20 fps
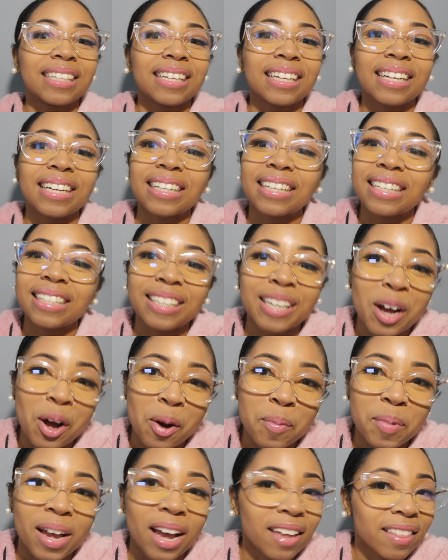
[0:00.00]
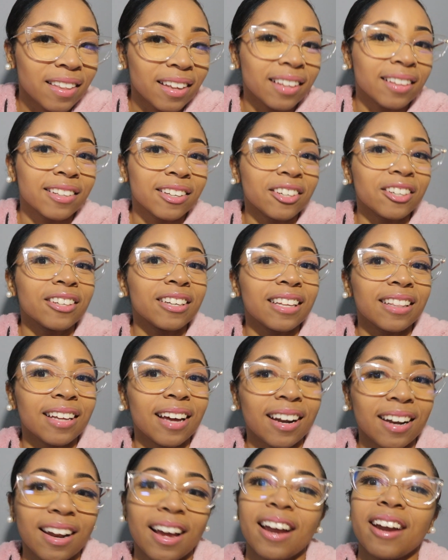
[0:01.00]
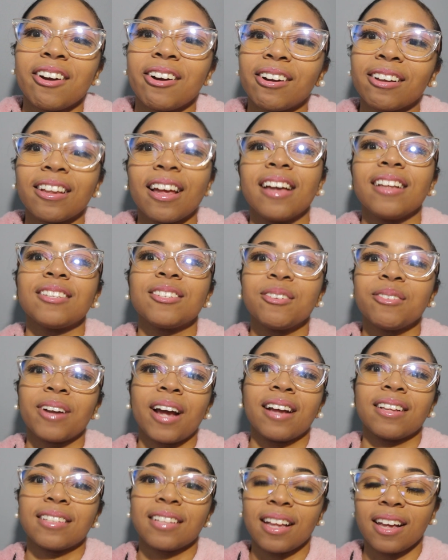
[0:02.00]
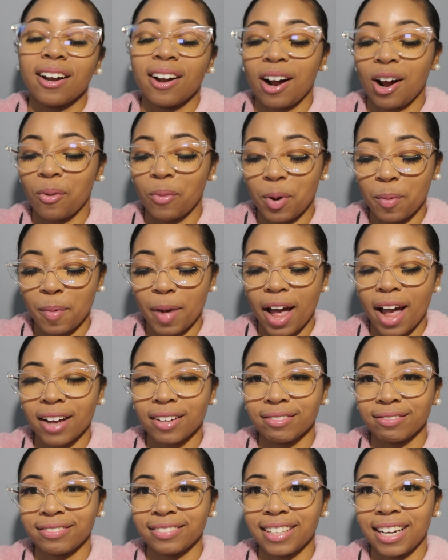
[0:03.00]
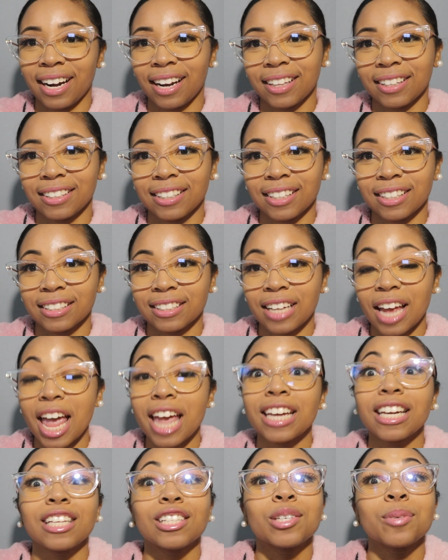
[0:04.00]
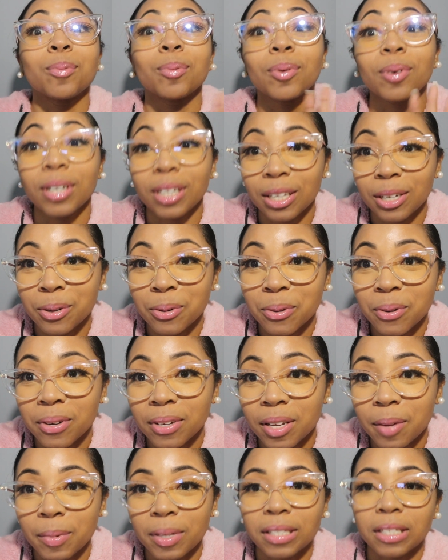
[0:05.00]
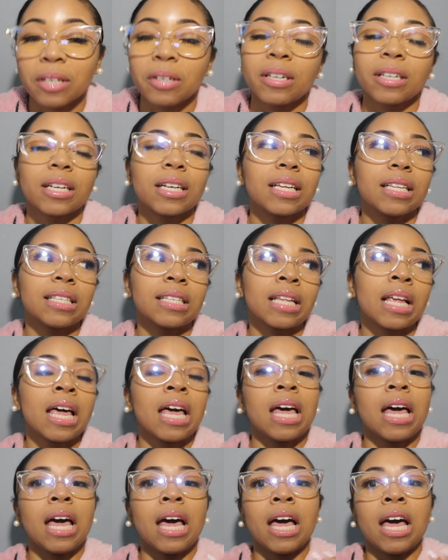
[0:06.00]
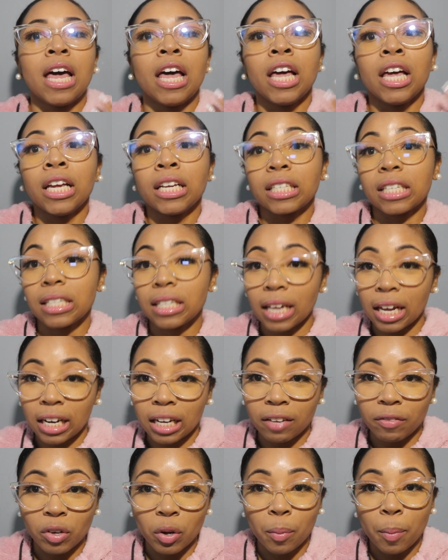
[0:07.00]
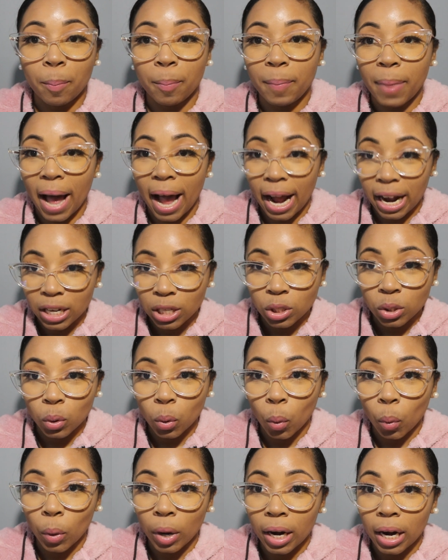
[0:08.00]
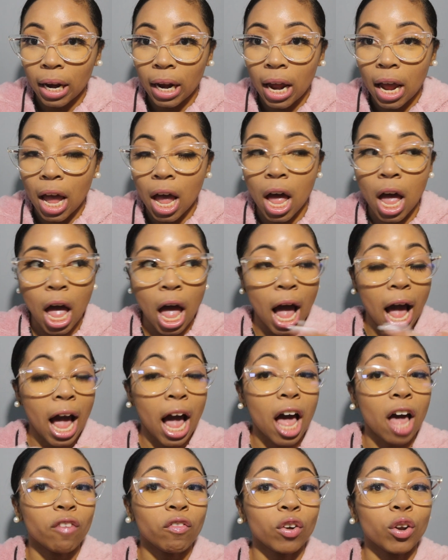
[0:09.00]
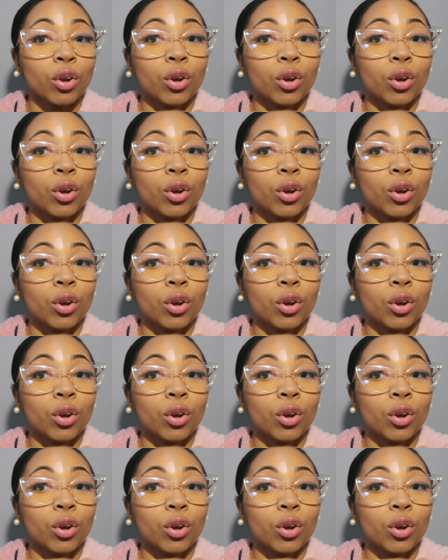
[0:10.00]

I couldn't help it. I think literally that night or like 2 nights later I went back and I looked. And it's pretty cool, let me tell you, because just to kind of give you a backstory, I have